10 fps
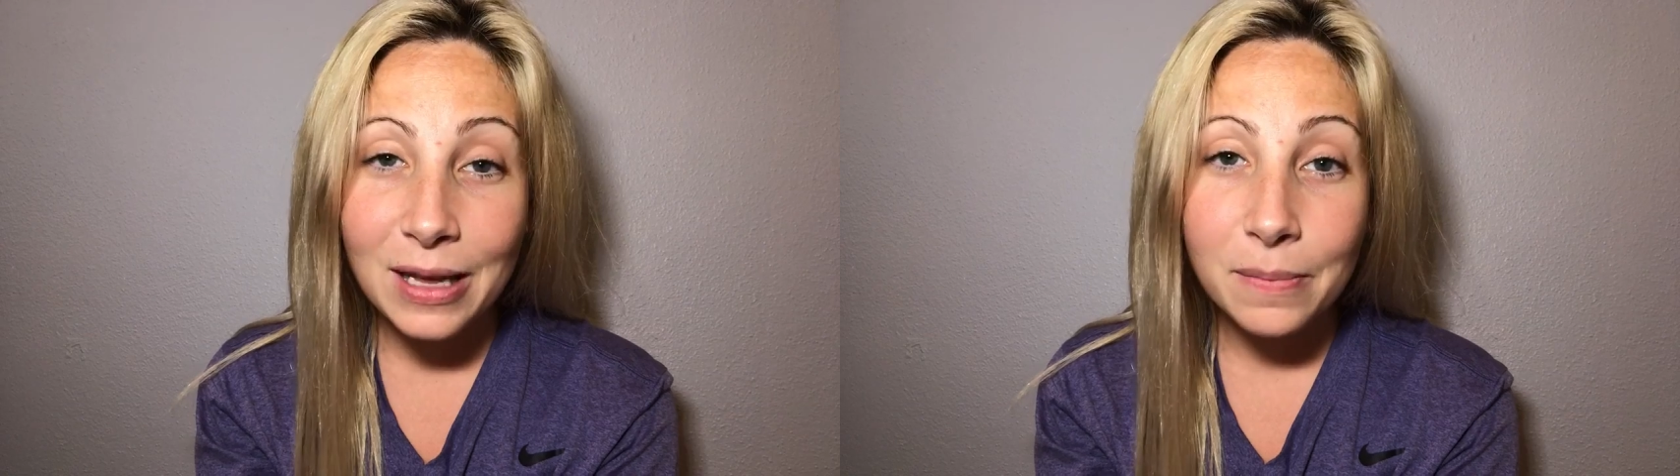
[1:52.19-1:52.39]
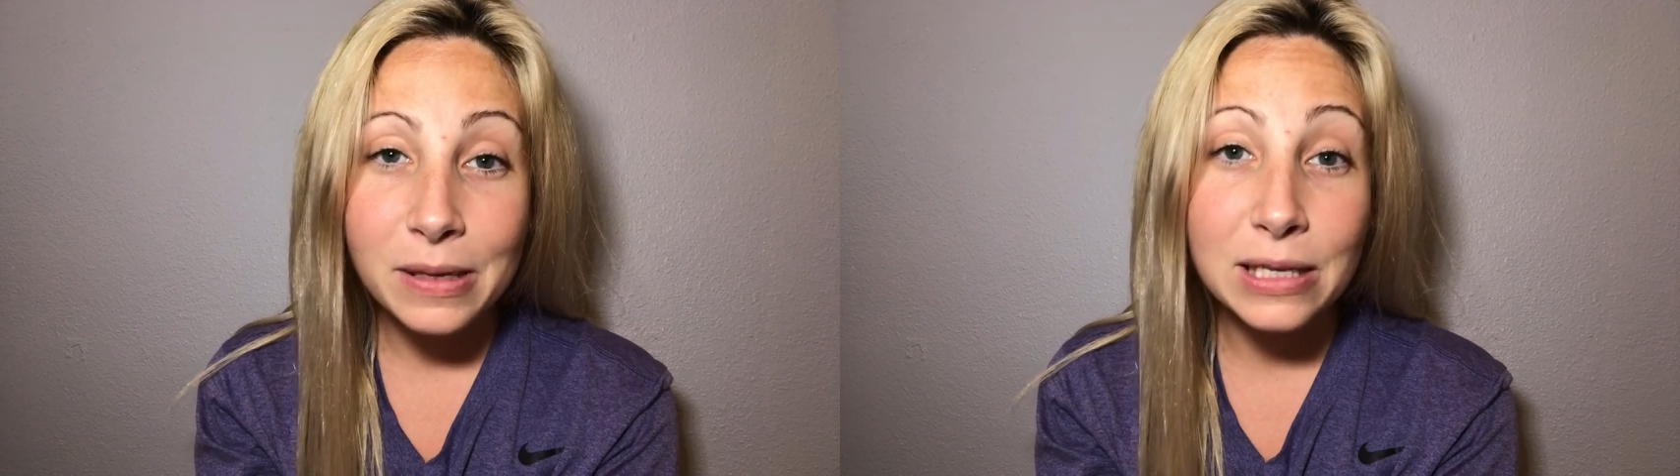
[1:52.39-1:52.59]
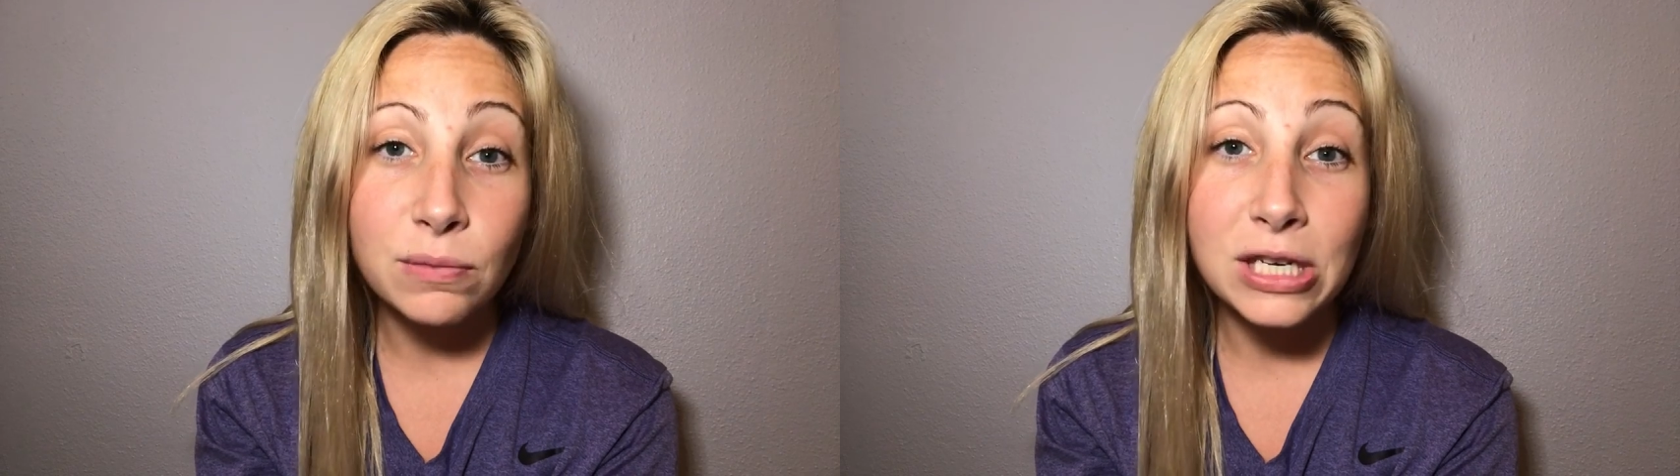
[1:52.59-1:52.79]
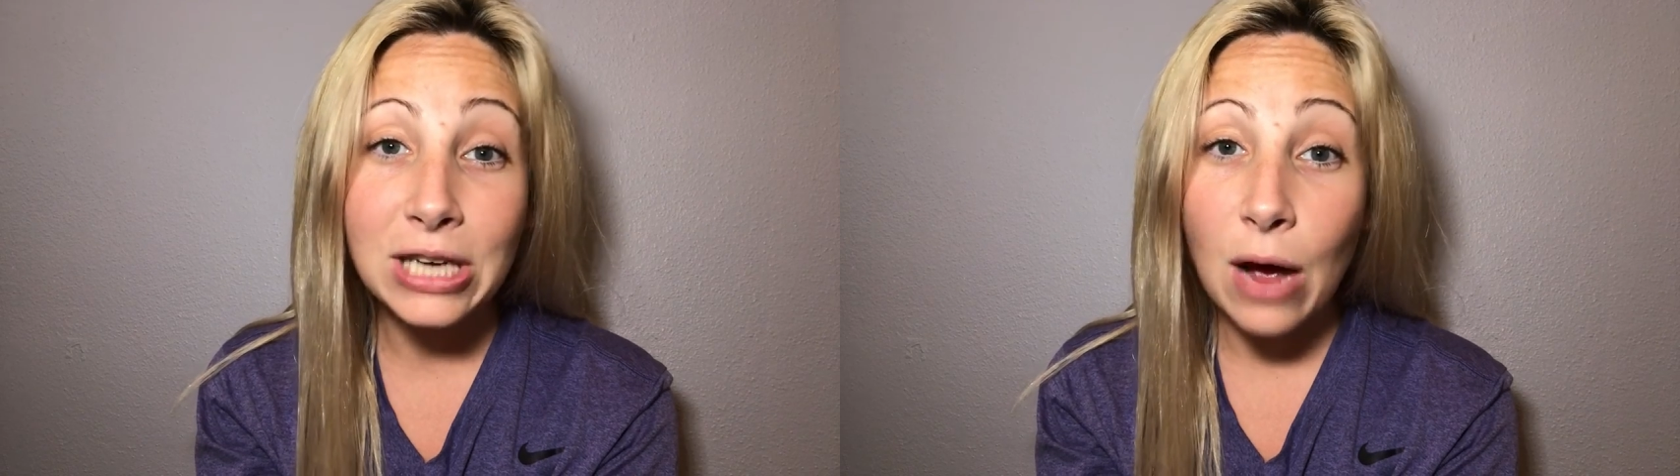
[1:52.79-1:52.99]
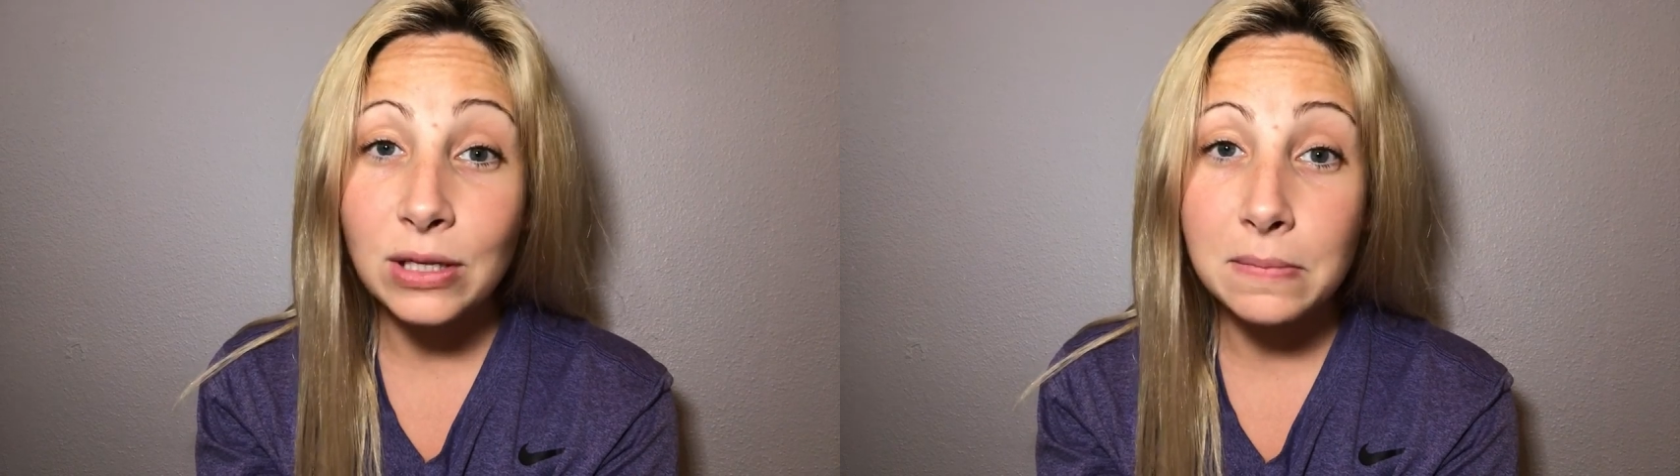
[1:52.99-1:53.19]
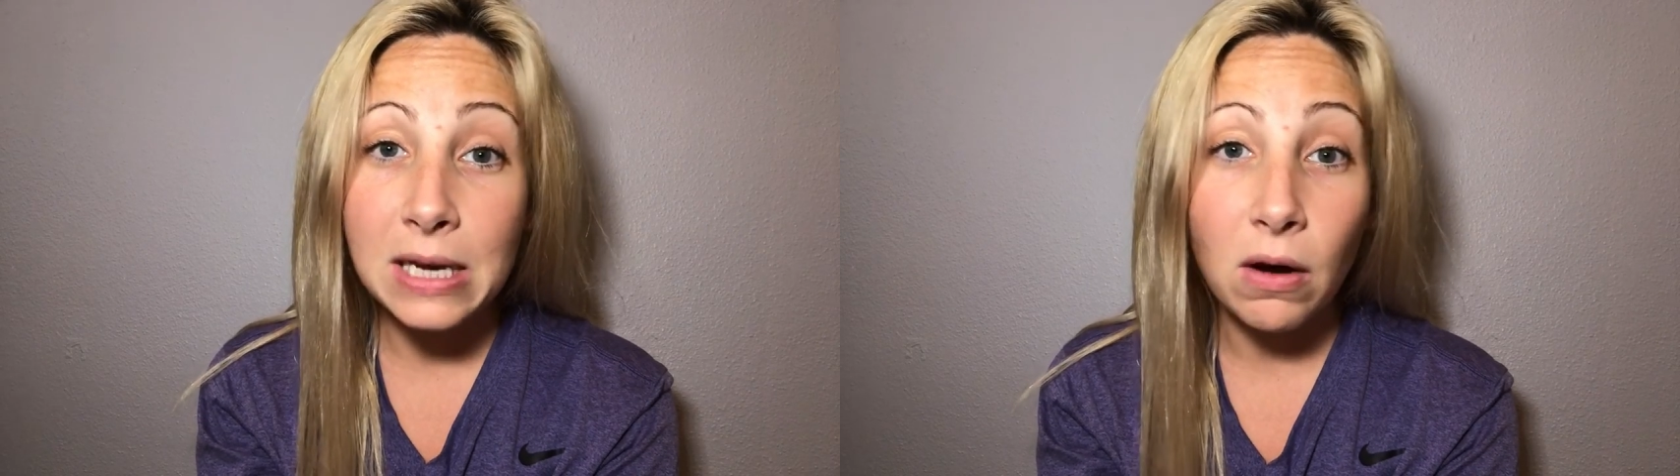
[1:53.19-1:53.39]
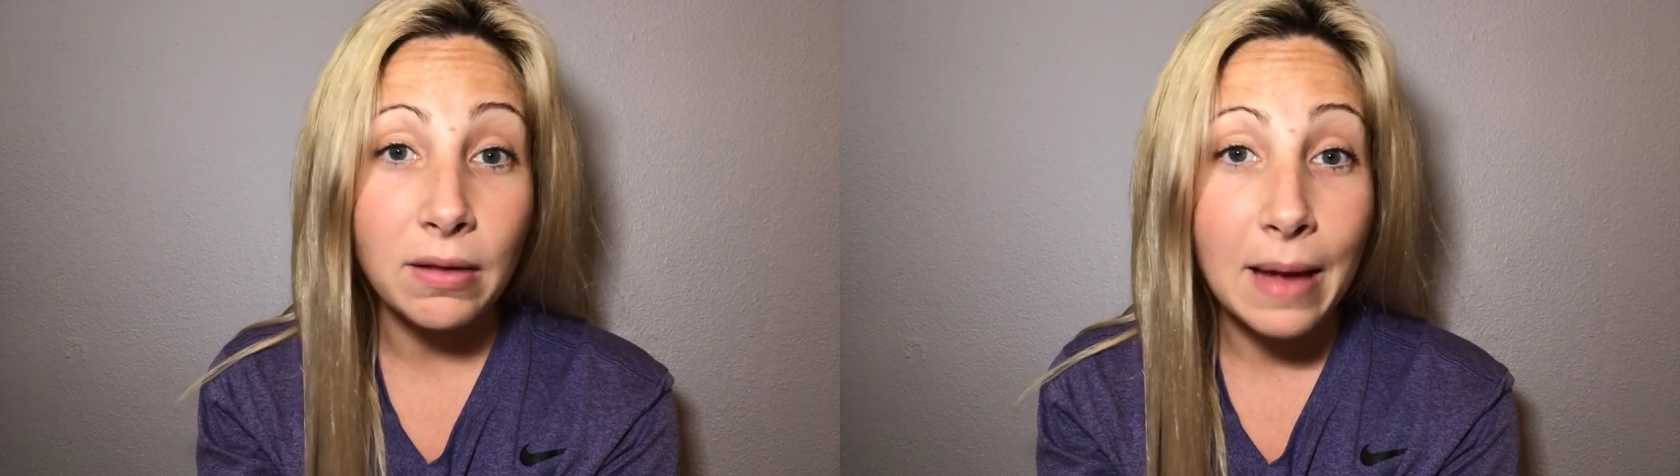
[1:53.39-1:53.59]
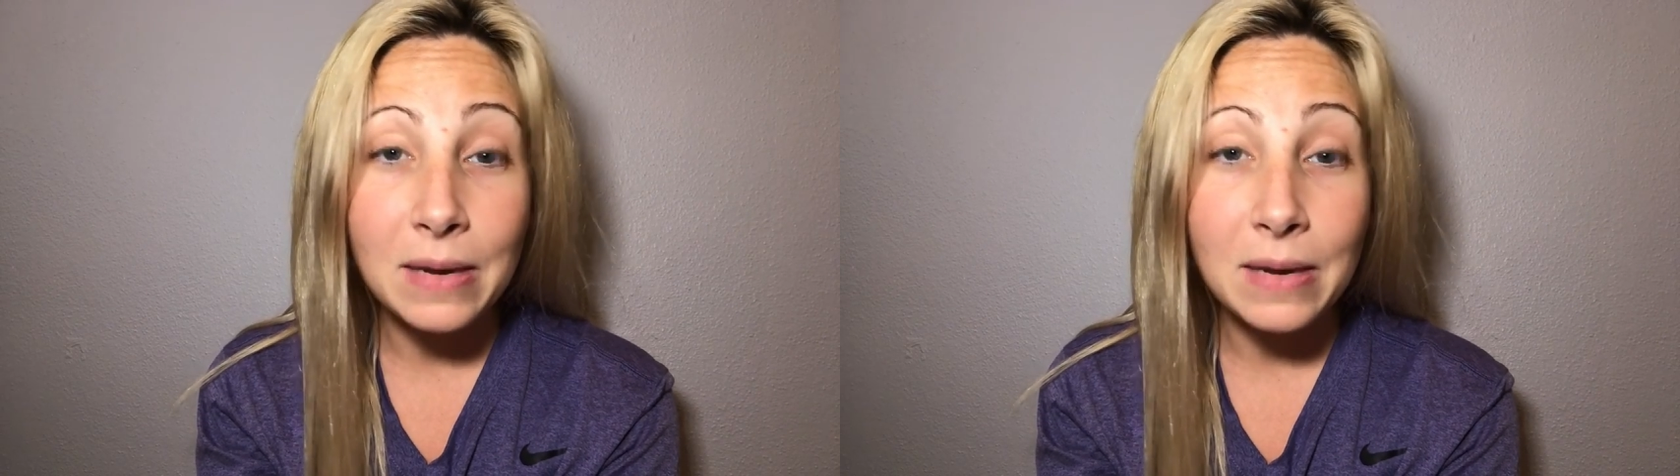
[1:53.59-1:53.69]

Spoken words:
Please reach out to me or let